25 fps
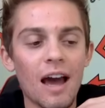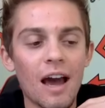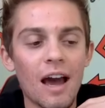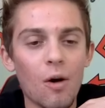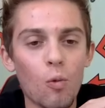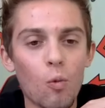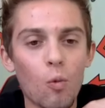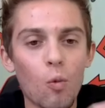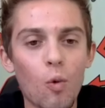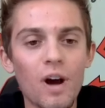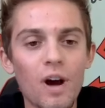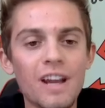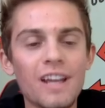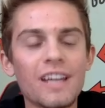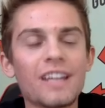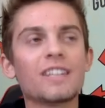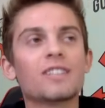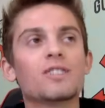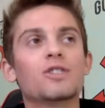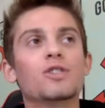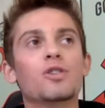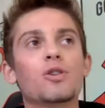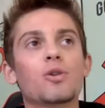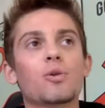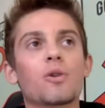what
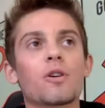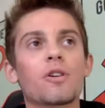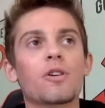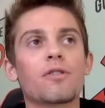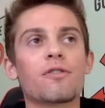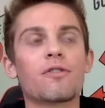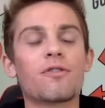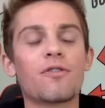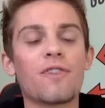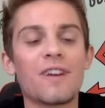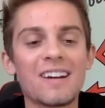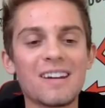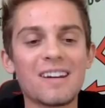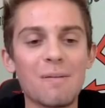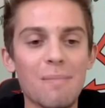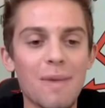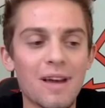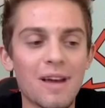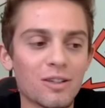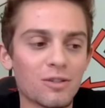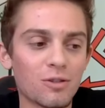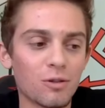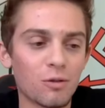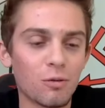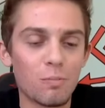is your
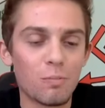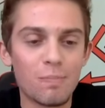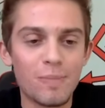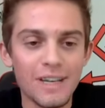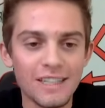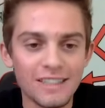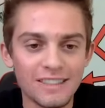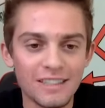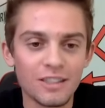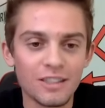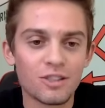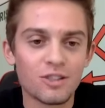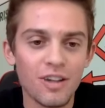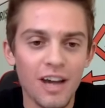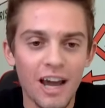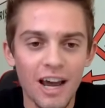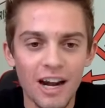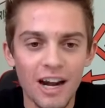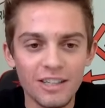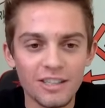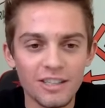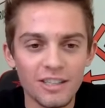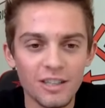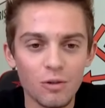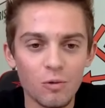fundamental business
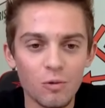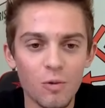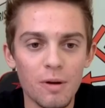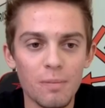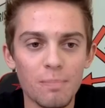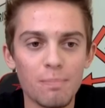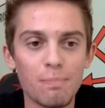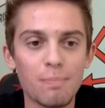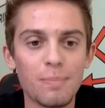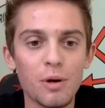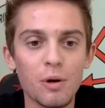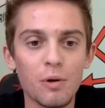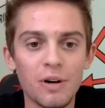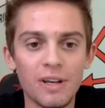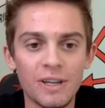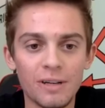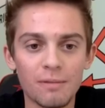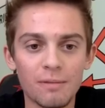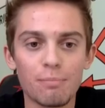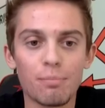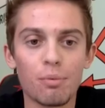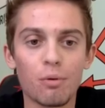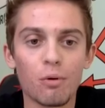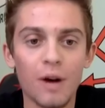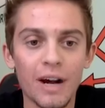strategy when
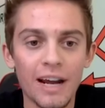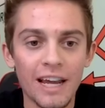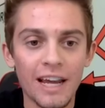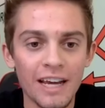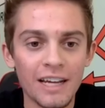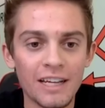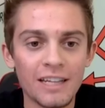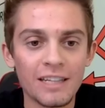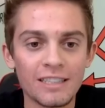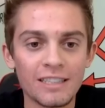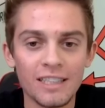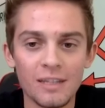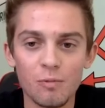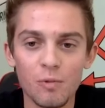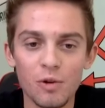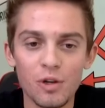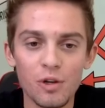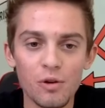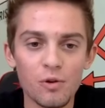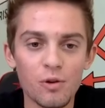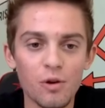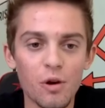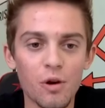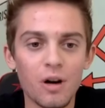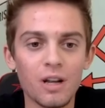building brands and when
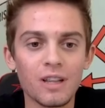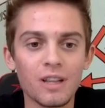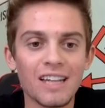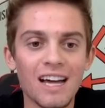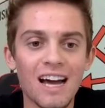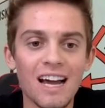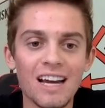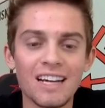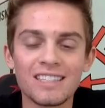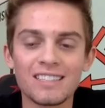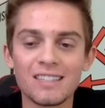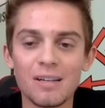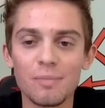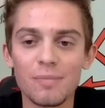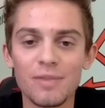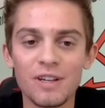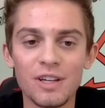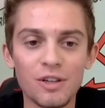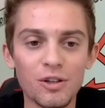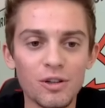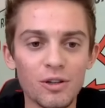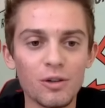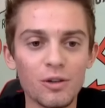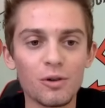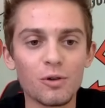you go to launch
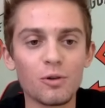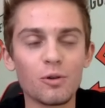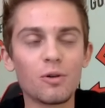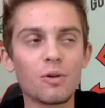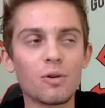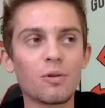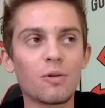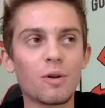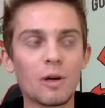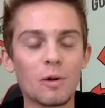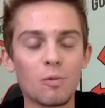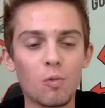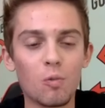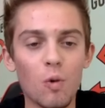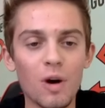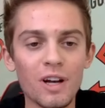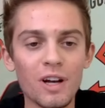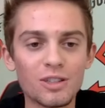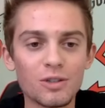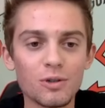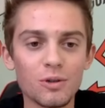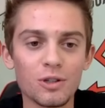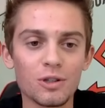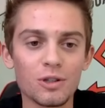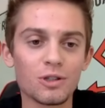something new like
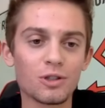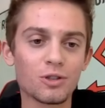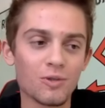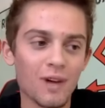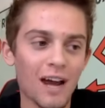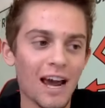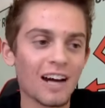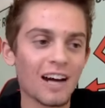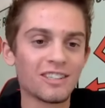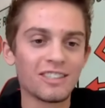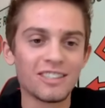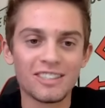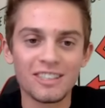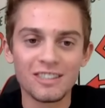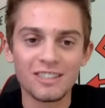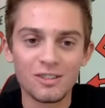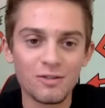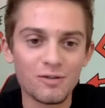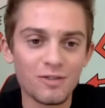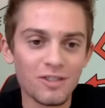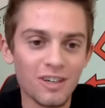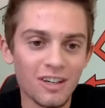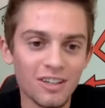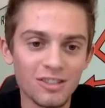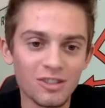what's your strategy because
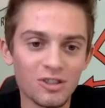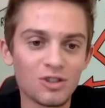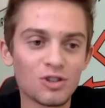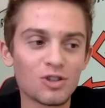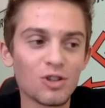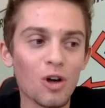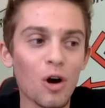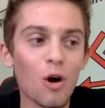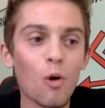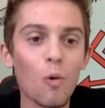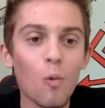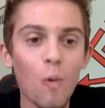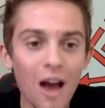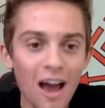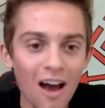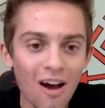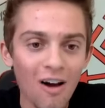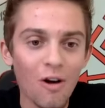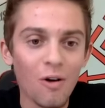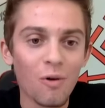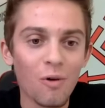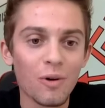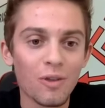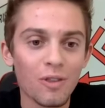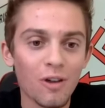you've done so
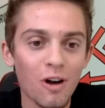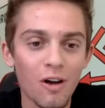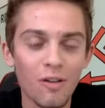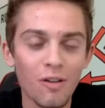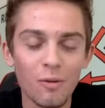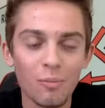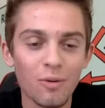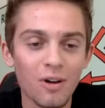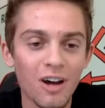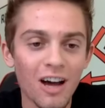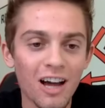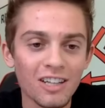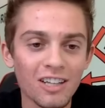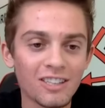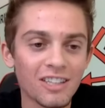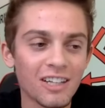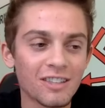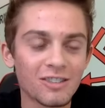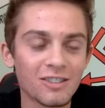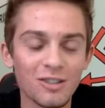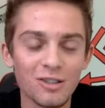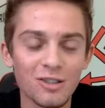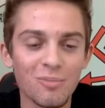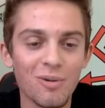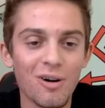well with all the
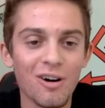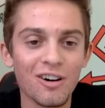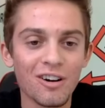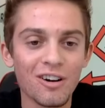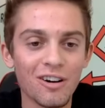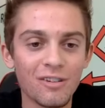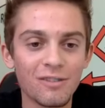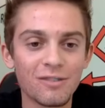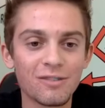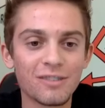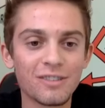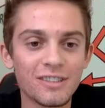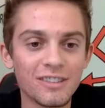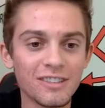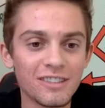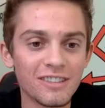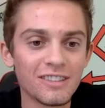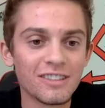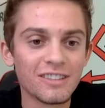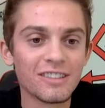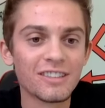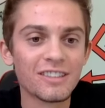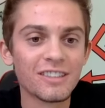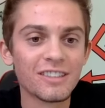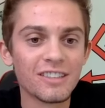projects you're a part
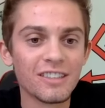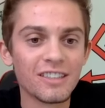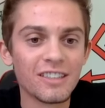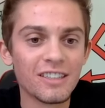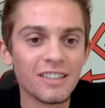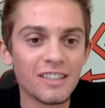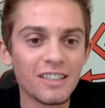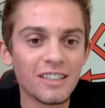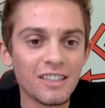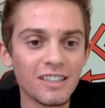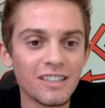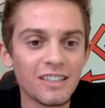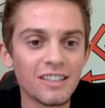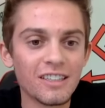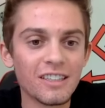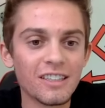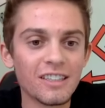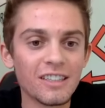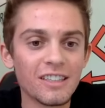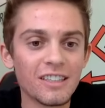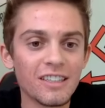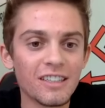of